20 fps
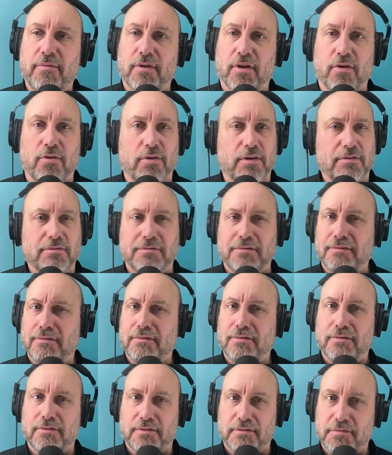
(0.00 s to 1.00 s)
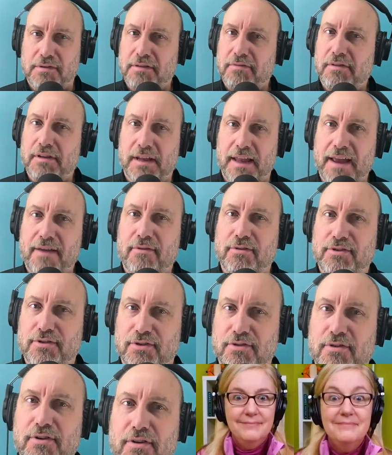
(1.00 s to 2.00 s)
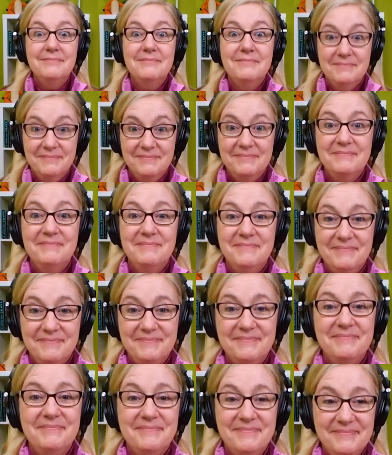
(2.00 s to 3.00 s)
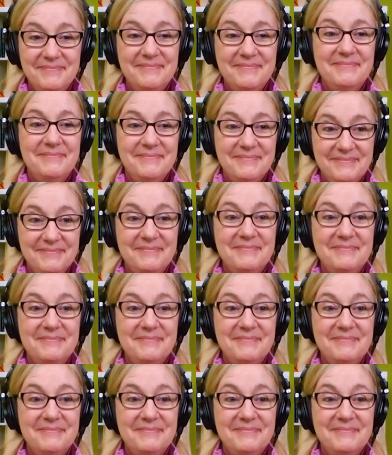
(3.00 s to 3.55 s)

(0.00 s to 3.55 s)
And they go, we like what you're doing over there, and we want you to stay and keep